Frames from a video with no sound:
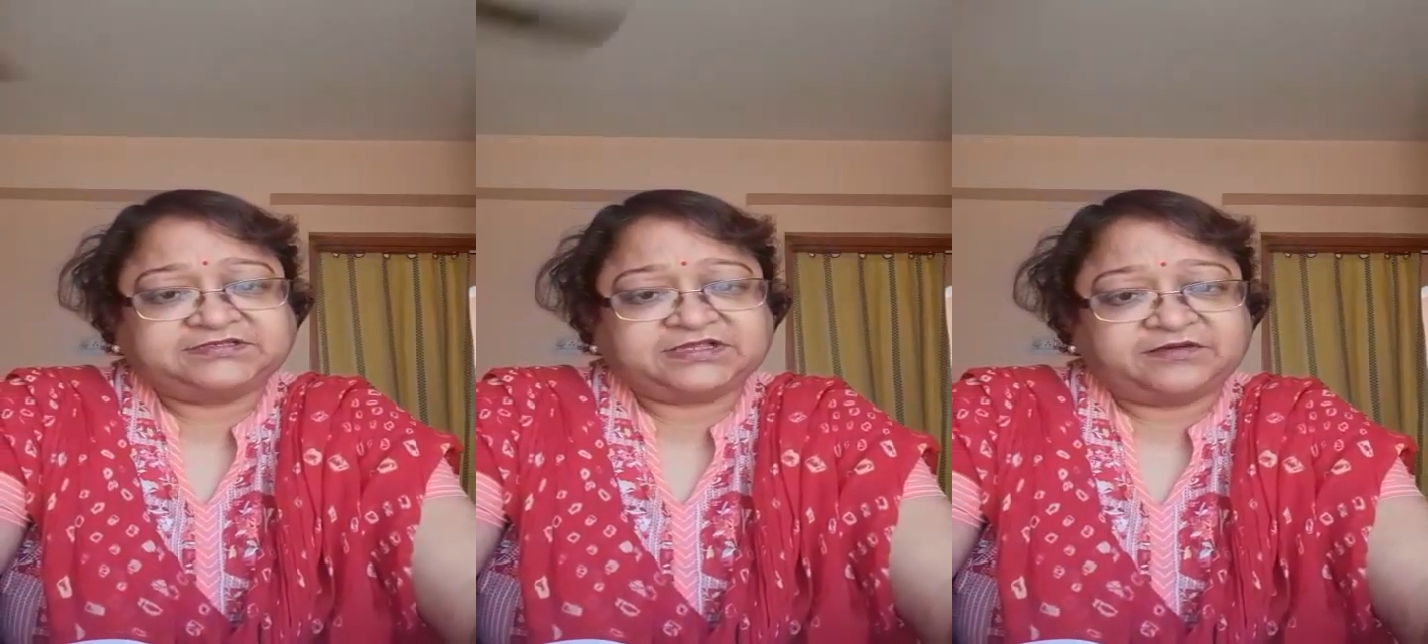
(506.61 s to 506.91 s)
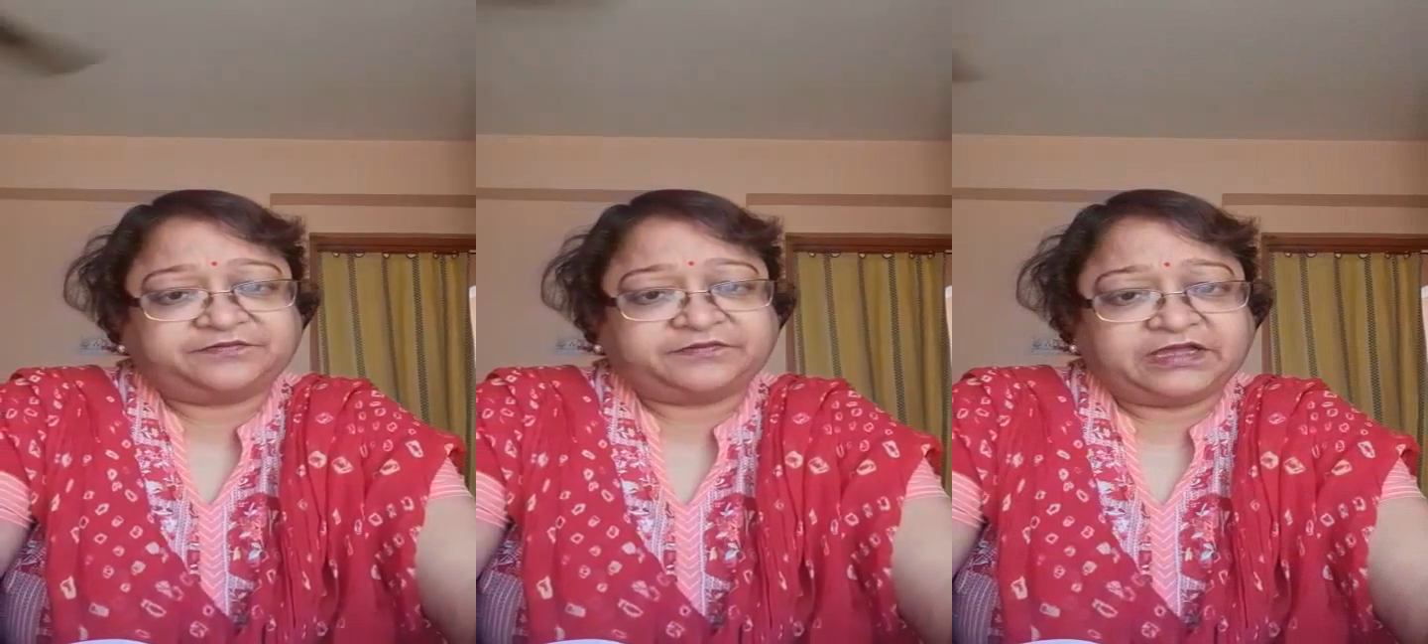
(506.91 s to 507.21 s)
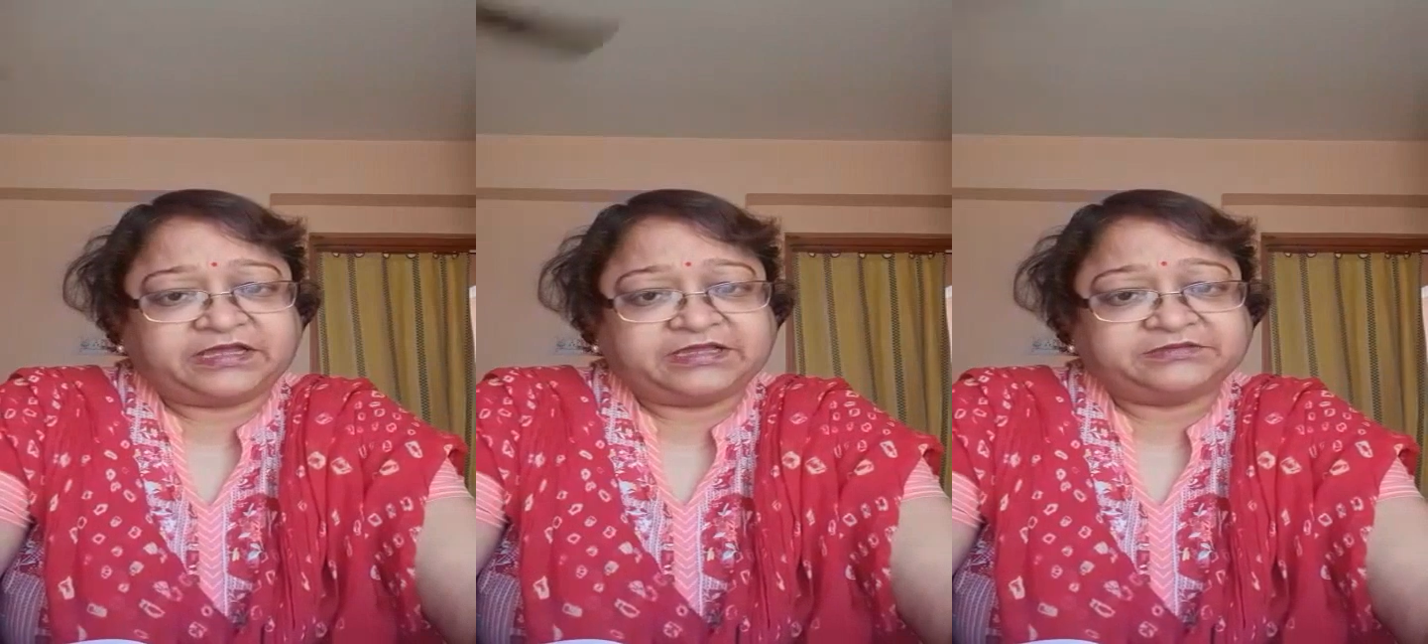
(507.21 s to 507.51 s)
you will
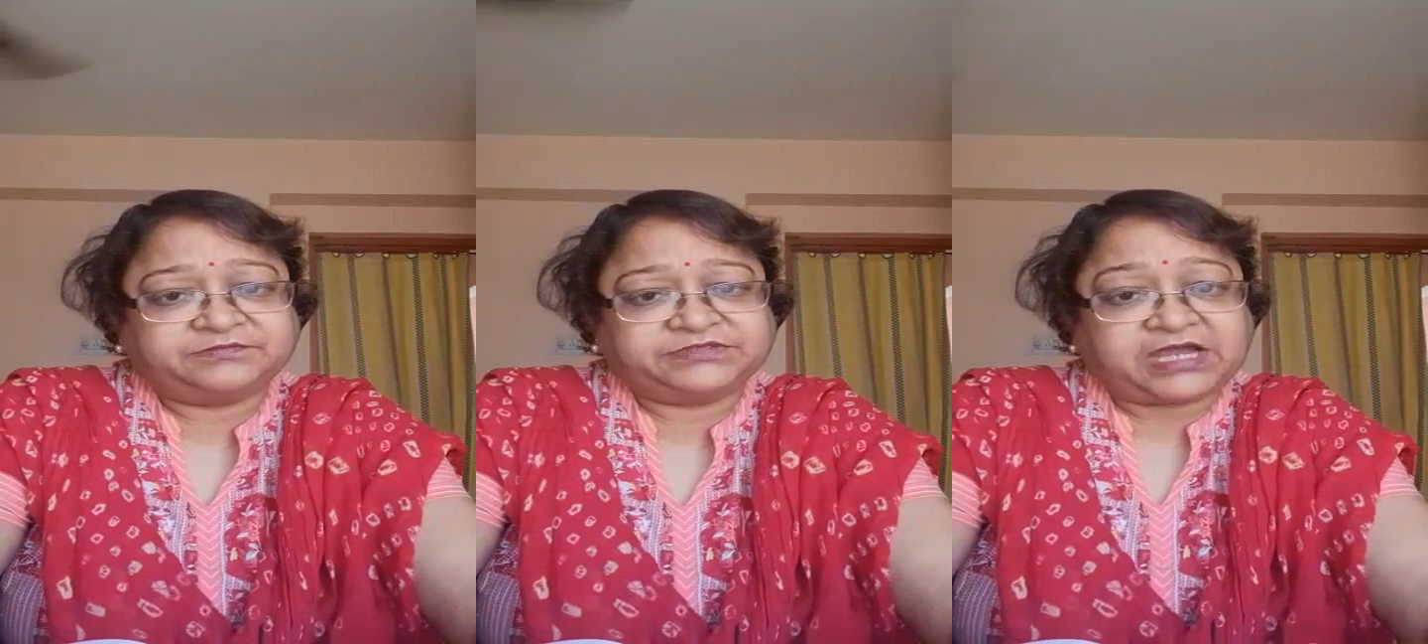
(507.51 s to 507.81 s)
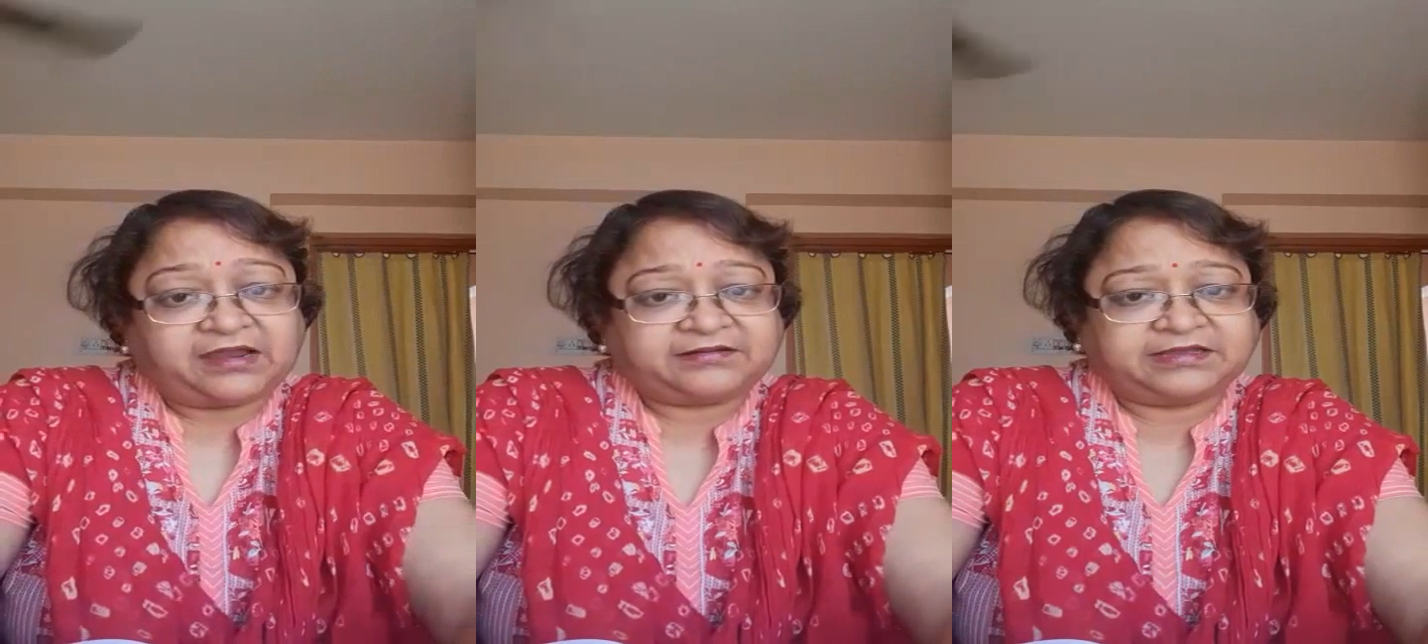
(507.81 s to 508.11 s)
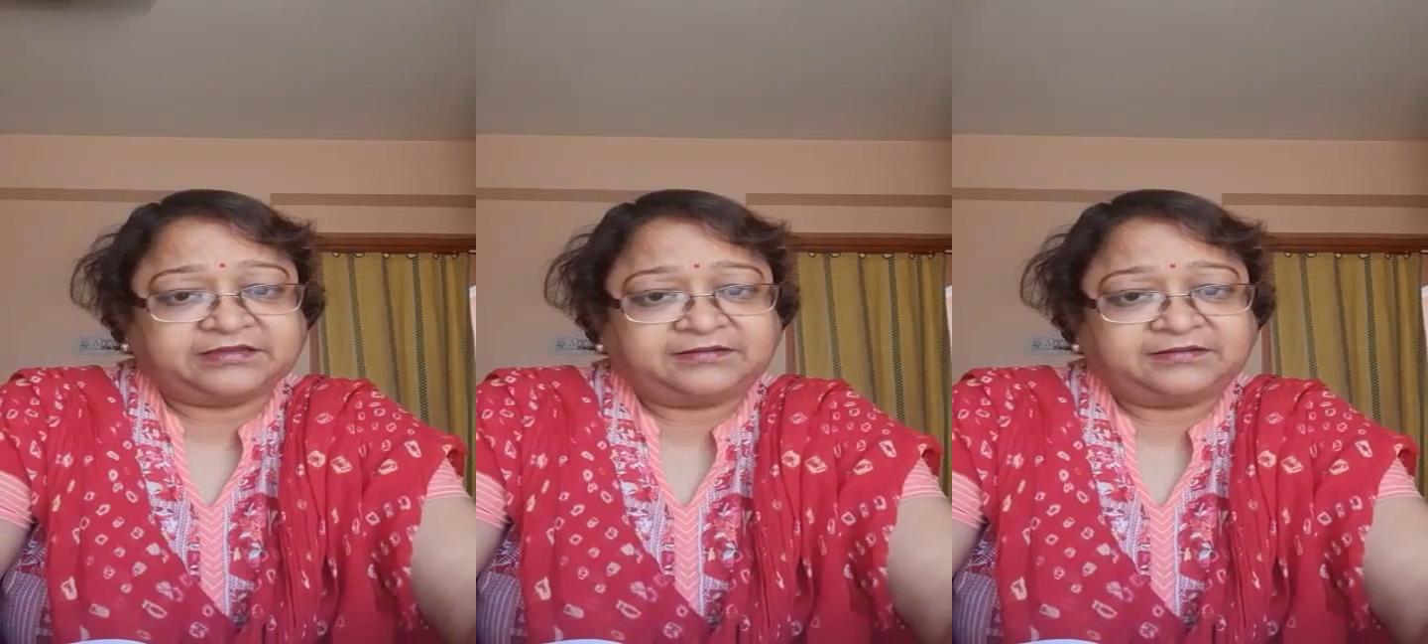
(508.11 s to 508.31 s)
find this red soil.